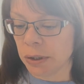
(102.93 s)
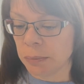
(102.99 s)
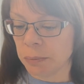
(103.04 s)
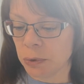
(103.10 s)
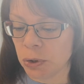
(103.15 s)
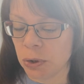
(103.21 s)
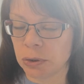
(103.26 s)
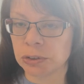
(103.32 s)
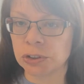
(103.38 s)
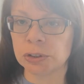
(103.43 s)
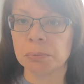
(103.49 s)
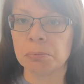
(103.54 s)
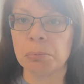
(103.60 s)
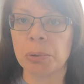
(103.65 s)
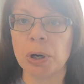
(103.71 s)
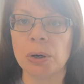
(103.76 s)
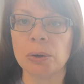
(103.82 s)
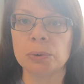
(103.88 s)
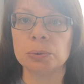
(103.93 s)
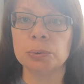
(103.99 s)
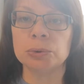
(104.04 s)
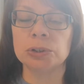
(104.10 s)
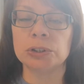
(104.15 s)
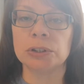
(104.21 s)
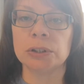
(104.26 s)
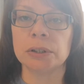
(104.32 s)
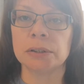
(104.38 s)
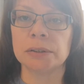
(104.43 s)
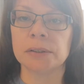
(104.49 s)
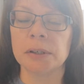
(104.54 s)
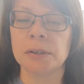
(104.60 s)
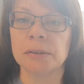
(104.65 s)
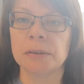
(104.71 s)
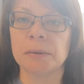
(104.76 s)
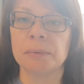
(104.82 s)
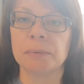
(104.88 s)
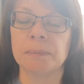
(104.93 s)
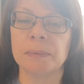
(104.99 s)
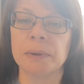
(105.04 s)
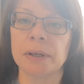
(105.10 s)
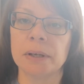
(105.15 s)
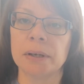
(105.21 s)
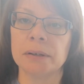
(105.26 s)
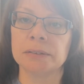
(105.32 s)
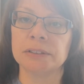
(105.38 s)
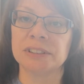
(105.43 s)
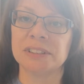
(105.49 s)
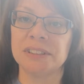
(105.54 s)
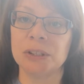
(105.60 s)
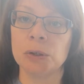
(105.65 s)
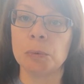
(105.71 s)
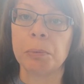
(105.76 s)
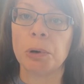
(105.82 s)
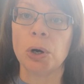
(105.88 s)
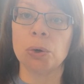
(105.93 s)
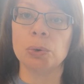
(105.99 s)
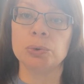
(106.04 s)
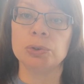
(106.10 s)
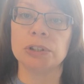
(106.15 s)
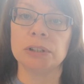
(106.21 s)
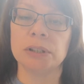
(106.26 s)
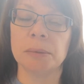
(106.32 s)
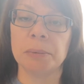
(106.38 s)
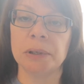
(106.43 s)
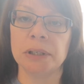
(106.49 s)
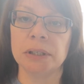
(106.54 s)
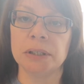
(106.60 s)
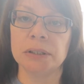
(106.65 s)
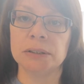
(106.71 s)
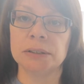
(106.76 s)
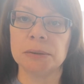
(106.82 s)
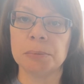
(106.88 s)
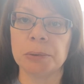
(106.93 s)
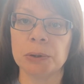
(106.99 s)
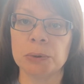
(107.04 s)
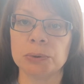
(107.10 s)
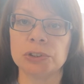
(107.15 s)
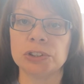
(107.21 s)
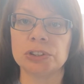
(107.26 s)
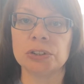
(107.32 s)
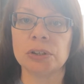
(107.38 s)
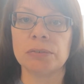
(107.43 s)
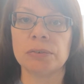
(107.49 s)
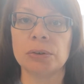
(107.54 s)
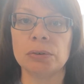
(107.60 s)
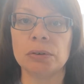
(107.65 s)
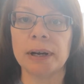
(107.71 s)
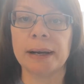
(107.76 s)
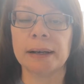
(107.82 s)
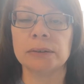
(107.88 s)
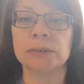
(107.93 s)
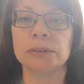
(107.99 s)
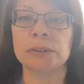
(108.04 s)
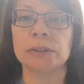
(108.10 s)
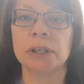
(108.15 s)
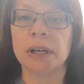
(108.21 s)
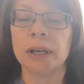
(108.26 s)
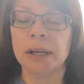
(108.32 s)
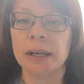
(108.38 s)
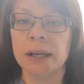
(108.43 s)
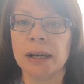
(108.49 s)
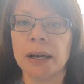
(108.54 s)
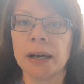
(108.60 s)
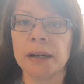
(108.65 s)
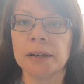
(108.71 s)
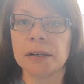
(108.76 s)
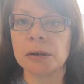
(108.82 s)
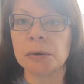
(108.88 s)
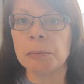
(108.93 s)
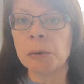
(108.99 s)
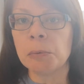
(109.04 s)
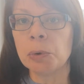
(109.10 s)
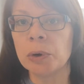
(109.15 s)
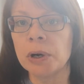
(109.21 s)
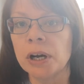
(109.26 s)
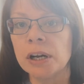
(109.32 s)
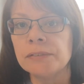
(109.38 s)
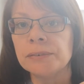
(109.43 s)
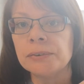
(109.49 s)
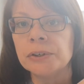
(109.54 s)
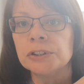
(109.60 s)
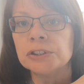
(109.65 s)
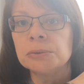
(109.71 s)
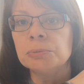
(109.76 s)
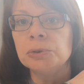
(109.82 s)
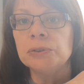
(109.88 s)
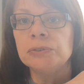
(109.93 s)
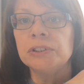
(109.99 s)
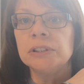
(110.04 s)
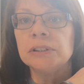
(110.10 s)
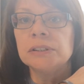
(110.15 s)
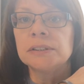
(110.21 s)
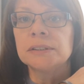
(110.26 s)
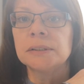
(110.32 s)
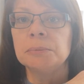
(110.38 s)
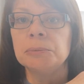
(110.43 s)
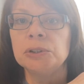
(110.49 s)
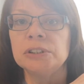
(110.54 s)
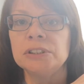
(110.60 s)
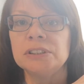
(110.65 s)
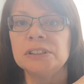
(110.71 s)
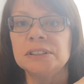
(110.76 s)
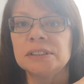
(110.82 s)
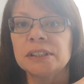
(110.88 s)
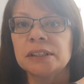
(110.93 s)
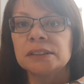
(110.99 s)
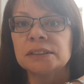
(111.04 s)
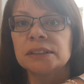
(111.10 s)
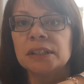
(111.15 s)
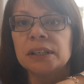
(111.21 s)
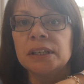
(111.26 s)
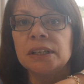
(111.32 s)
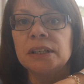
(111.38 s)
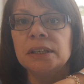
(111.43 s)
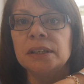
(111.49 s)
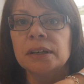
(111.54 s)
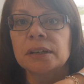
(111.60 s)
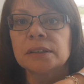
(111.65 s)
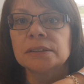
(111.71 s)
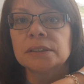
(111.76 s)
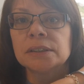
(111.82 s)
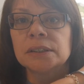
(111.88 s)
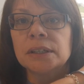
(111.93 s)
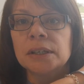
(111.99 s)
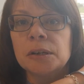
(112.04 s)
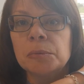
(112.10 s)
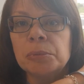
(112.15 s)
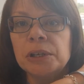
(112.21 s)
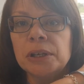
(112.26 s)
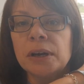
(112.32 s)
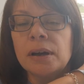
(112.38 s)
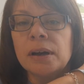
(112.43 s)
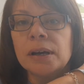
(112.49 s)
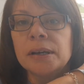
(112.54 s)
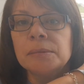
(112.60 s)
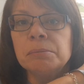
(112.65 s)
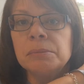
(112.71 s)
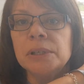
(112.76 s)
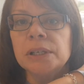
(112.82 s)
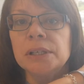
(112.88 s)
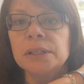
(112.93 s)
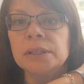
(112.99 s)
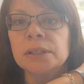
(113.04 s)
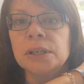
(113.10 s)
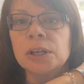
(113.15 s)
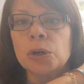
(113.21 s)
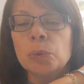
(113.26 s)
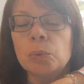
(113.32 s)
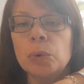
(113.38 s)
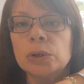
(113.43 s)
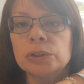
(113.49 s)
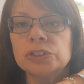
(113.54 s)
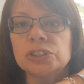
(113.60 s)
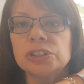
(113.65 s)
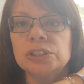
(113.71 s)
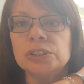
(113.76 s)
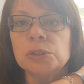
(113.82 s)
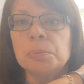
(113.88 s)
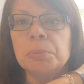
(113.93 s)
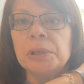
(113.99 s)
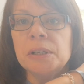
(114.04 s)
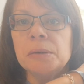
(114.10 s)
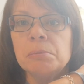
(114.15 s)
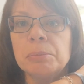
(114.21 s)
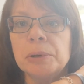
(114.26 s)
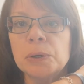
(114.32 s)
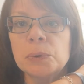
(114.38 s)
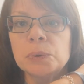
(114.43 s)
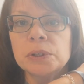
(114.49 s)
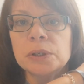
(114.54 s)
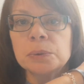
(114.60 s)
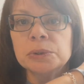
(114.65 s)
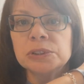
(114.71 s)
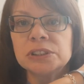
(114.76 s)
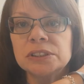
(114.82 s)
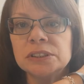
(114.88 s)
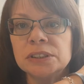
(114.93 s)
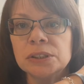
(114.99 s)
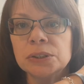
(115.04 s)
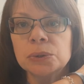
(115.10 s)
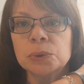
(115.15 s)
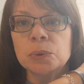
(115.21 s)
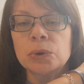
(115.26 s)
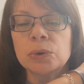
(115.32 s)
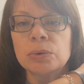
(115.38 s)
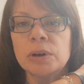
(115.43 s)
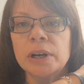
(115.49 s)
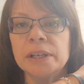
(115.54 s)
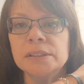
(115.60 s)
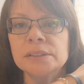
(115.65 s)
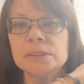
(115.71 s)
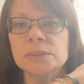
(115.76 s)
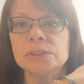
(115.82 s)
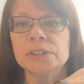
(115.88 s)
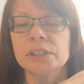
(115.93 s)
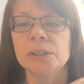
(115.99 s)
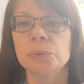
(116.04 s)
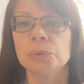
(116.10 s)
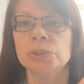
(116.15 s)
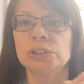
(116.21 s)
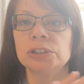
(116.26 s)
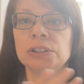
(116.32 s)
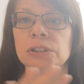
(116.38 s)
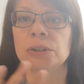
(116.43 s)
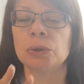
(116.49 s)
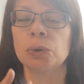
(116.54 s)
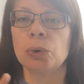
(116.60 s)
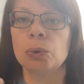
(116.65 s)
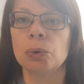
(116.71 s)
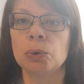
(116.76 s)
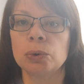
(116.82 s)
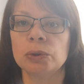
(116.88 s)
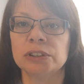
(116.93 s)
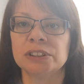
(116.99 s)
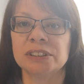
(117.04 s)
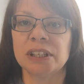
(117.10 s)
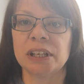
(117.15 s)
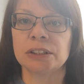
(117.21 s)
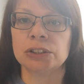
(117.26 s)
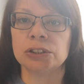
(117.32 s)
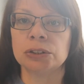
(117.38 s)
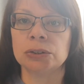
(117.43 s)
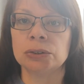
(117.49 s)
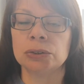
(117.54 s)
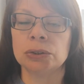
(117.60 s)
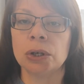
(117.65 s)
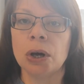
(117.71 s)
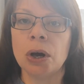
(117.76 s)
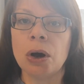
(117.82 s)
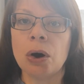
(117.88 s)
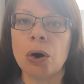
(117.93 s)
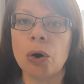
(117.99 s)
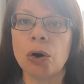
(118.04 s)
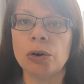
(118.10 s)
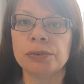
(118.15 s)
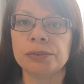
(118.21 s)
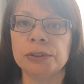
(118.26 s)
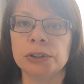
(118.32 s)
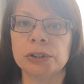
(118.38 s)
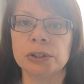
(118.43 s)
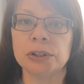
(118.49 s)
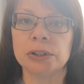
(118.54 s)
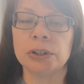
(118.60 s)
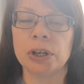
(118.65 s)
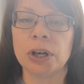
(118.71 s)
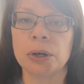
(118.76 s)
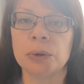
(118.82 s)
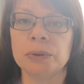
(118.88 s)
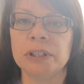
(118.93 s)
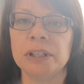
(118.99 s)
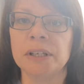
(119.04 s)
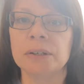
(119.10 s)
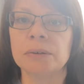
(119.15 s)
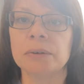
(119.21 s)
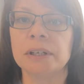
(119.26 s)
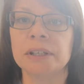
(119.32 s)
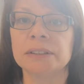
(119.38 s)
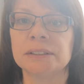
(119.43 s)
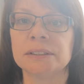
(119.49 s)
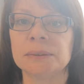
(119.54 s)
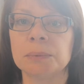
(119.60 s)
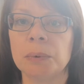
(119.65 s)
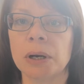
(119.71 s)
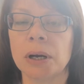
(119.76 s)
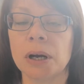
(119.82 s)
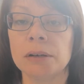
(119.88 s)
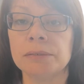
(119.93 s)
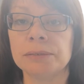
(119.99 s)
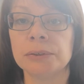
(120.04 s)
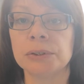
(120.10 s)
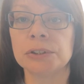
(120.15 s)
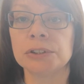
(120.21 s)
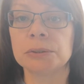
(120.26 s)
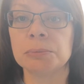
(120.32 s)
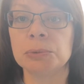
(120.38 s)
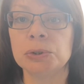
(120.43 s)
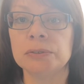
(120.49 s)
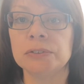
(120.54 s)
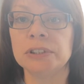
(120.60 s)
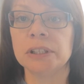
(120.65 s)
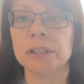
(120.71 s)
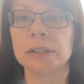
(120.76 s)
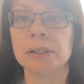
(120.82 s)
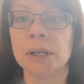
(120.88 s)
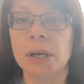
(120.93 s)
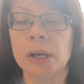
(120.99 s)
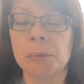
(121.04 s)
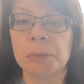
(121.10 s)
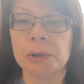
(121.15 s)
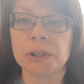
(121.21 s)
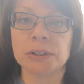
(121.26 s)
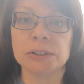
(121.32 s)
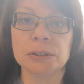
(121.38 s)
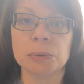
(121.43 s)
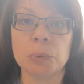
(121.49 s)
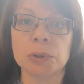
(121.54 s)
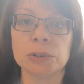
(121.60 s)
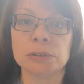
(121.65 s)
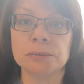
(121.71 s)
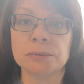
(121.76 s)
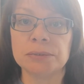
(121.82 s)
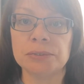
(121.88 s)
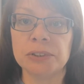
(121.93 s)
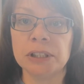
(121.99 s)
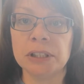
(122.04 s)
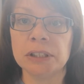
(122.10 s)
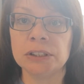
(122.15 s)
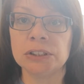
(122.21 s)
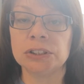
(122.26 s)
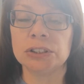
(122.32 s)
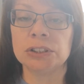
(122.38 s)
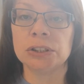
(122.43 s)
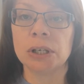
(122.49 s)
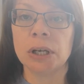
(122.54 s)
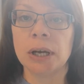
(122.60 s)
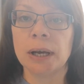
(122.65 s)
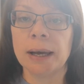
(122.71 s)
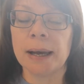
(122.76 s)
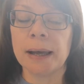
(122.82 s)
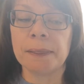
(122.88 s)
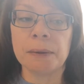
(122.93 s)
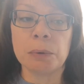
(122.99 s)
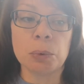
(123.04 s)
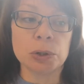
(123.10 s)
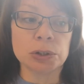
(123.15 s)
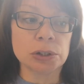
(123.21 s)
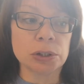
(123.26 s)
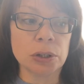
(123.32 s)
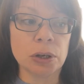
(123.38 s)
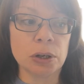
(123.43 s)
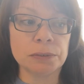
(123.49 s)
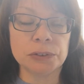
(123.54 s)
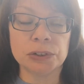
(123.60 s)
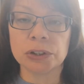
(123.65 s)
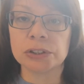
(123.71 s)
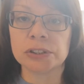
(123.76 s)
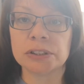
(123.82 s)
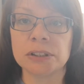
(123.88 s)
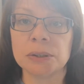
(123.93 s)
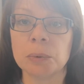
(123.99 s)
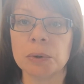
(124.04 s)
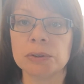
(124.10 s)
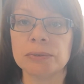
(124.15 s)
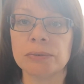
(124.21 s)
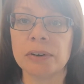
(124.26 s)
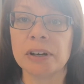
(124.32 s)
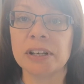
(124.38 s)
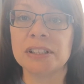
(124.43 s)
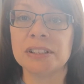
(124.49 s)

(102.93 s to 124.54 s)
got some poles, they're steel poles that they're beginning to build stuff around. And I remember when I first moved in, this community centre here behind me was still being built. There was still cranes, it was still all sectioned off. You couldn't go near it when I first moved in because it wasn't finished. And there was a lot of dust, it was very